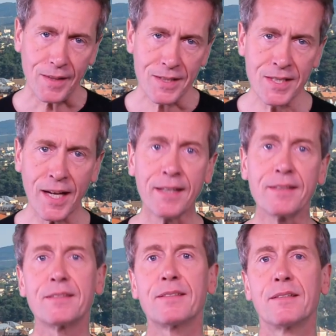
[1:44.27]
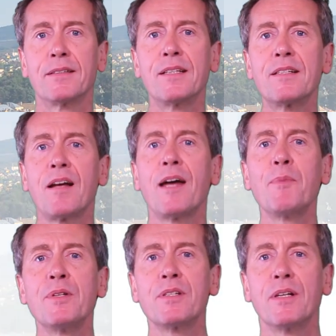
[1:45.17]
Second, the
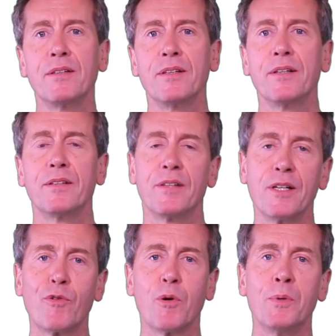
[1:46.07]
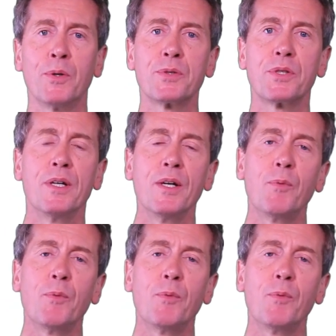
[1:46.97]
assignments and the deliverables.